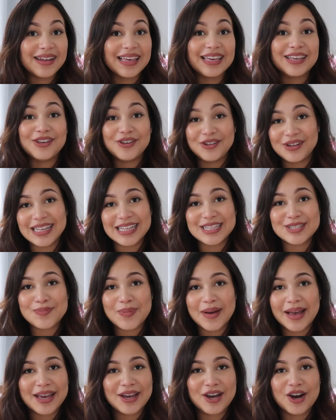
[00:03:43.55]
Like, you need to
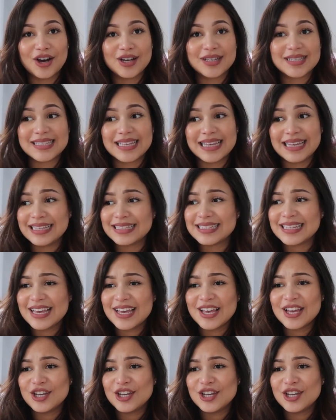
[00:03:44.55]
buy a car seat